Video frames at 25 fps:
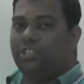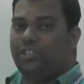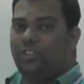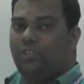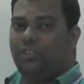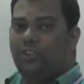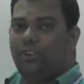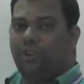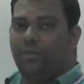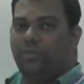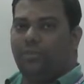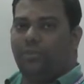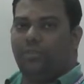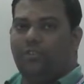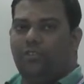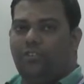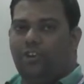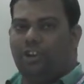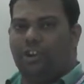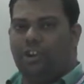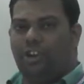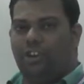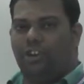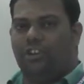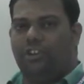our topic we
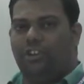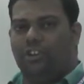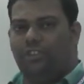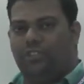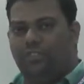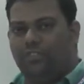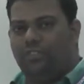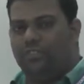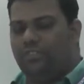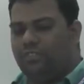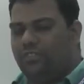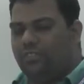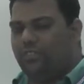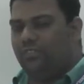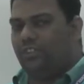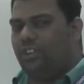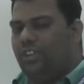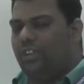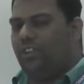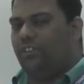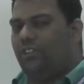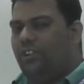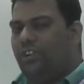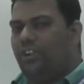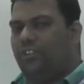are continue.
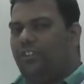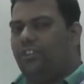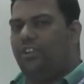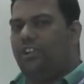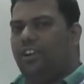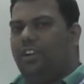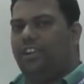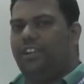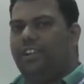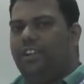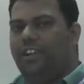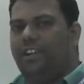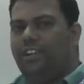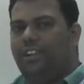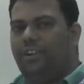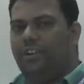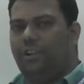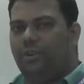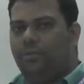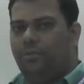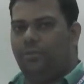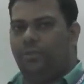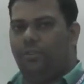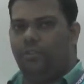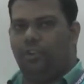Okay, whatever content
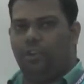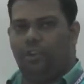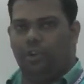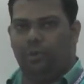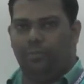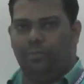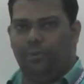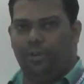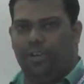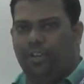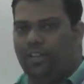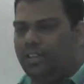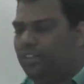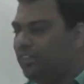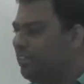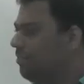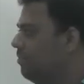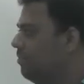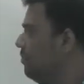of our topic,